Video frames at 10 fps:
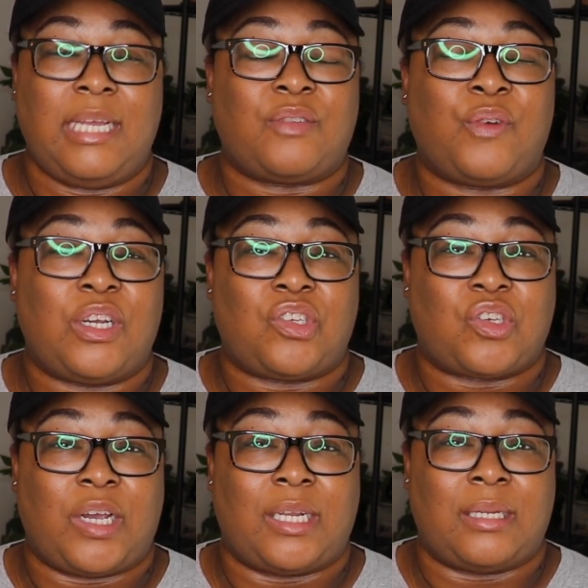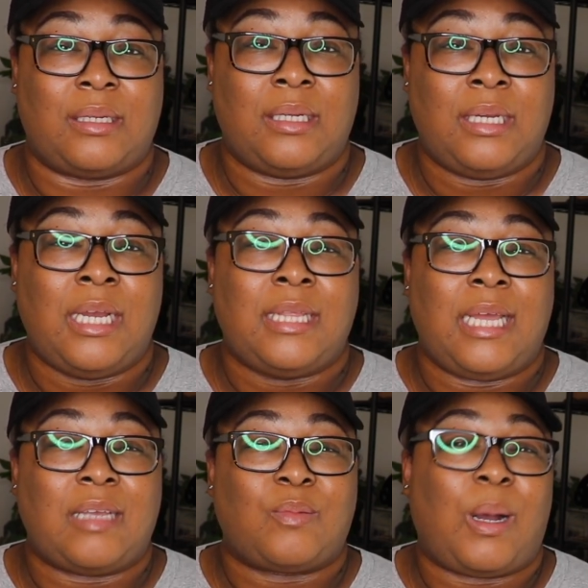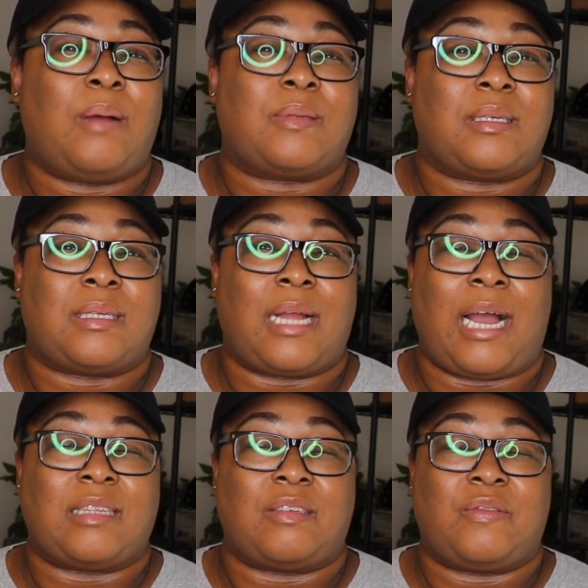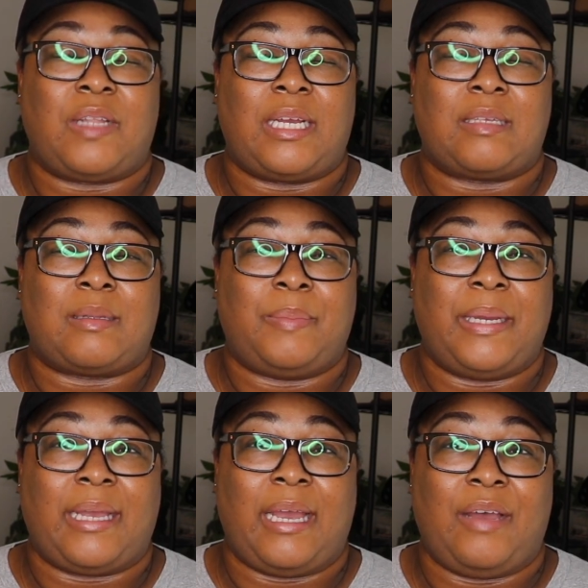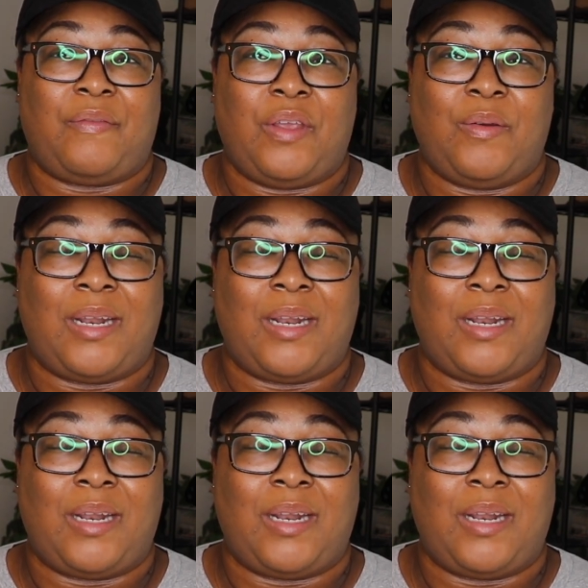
it's frustrating. That's why I was just like, I just feel like it's a big F you.